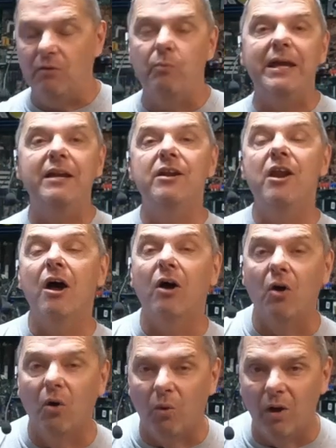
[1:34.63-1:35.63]
We
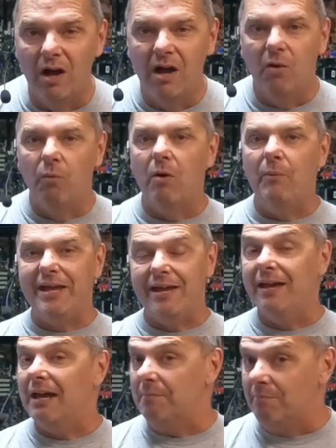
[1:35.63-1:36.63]
know what we
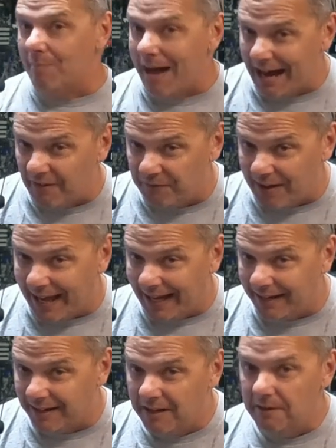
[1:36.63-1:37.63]
can get
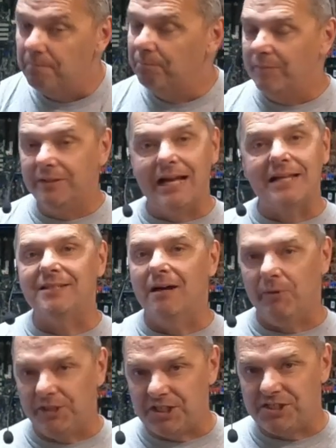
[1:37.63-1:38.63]
modified, but that's
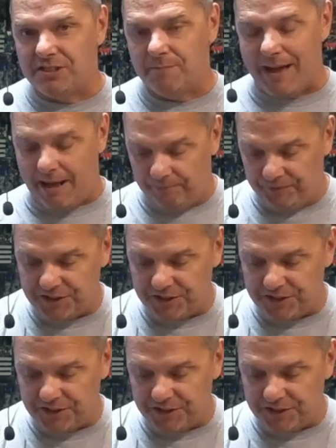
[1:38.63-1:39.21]
not what this is about.